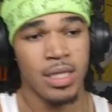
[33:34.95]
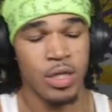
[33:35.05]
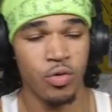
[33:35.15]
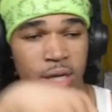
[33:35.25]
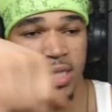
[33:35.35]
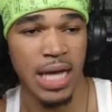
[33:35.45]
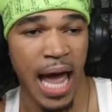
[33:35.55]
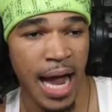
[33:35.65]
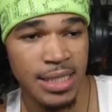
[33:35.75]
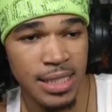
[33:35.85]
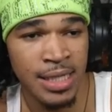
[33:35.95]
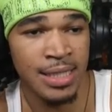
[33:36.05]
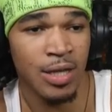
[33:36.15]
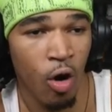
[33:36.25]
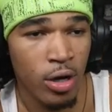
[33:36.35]
You need to actually
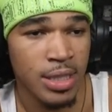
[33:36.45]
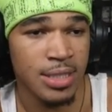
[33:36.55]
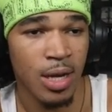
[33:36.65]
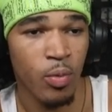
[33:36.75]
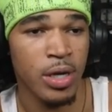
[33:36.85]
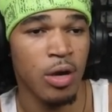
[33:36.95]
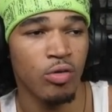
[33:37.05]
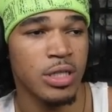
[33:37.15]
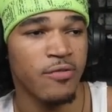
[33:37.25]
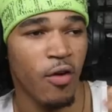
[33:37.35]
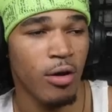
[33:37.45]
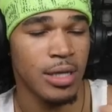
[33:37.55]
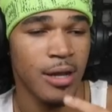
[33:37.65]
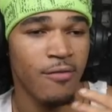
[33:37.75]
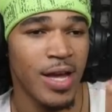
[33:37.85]
talk to someone. Don't just fall in
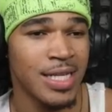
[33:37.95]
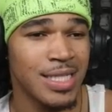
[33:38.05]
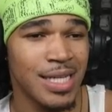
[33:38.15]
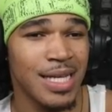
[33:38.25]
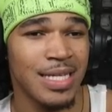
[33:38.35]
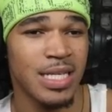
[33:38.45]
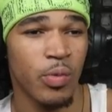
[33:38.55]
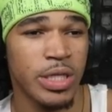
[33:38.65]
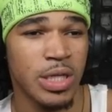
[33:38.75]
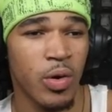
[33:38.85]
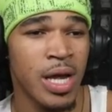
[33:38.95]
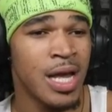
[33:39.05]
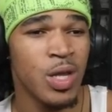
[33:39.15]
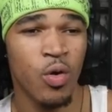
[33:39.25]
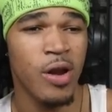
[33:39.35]
love instantly because someone's showing.
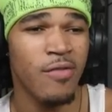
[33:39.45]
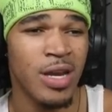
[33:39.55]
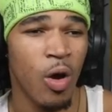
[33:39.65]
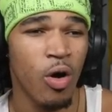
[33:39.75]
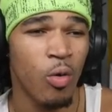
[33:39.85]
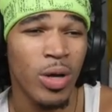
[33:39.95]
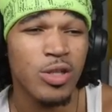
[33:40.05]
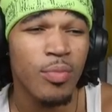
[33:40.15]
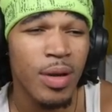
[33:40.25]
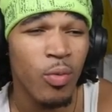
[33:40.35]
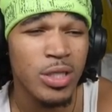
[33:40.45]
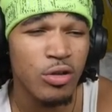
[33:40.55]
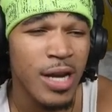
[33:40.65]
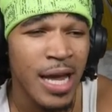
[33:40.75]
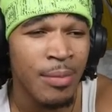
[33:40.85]
You don't even know her. What's her
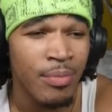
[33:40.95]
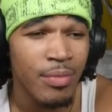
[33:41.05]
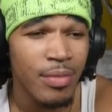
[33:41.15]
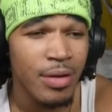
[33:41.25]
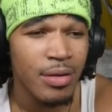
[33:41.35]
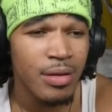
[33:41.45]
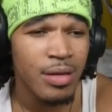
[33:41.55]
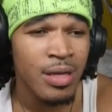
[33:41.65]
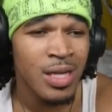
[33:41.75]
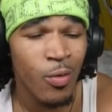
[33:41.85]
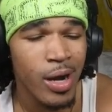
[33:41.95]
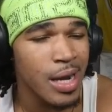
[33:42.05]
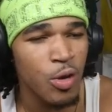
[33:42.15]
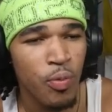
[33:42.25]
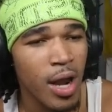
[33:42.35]
name?
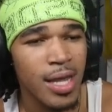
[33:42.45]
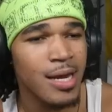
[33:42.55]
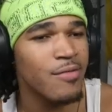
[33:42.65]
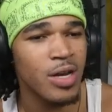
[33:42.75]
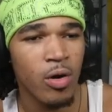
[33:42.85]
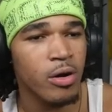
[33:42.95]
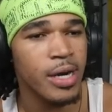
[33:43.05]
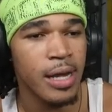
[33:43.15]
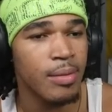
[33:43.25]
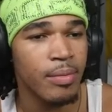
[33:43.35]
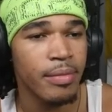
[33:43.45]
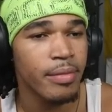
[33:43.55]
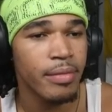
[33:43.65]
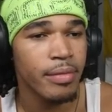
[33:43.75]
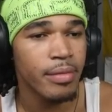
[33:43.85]
You probably ain't even know her name. Bliss.
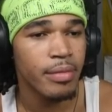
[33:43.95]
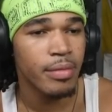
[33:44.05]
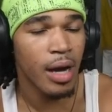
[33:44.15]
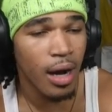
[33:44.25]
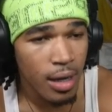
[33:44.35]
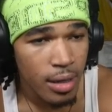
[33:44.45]
Huh?